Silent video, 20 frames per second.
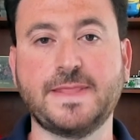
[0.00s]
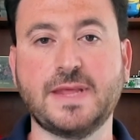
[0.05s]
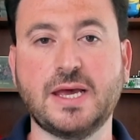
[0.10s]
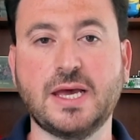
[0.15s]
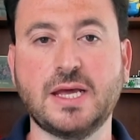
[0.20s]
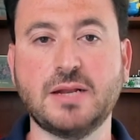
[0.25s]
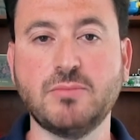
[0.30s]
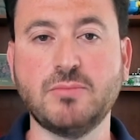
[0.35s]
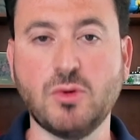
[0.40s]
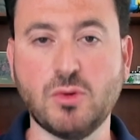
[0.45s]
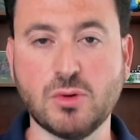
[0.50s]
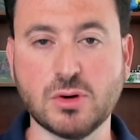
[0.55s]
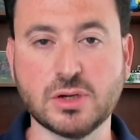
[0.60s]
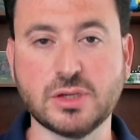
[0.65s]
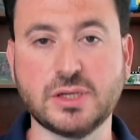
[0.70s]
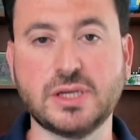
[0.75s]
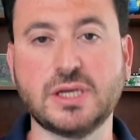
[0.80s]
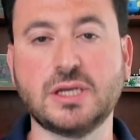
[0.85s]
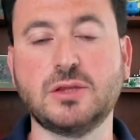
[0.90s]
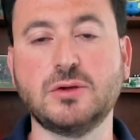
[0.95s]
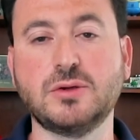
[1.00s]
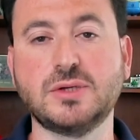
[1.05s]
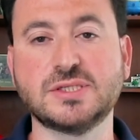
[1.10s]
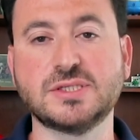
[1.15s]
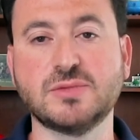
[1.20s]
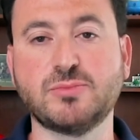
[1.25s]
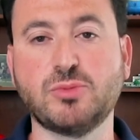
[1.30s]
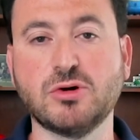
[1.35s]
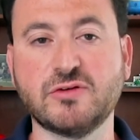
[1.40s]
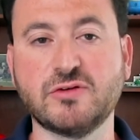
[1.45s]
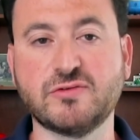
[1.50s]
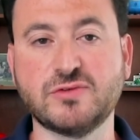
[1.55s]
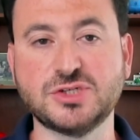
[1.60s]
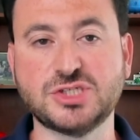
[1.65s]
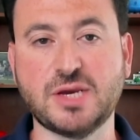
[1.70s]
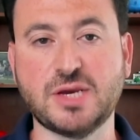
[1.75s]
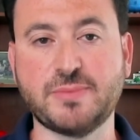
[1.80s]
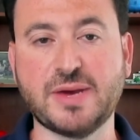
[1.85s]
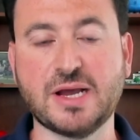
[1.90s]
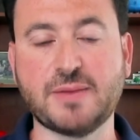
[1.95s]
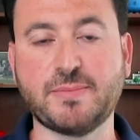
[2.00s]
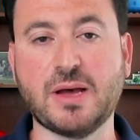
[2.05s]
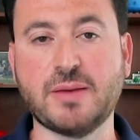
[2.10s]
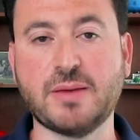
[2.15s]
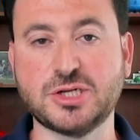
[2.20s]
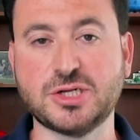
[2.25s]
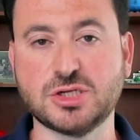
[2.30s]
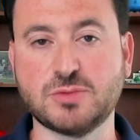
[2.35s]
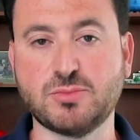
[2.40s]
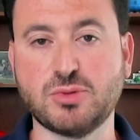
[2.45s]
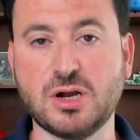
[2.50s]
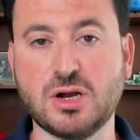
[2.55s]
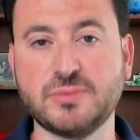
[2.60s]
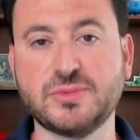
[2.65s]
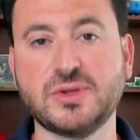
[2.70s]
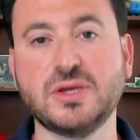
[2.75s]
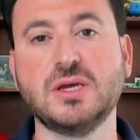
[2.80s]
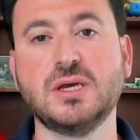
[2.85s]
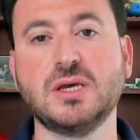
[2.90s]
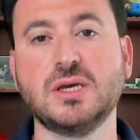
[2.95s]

and more, including support for Jetpack Biometric Prompt,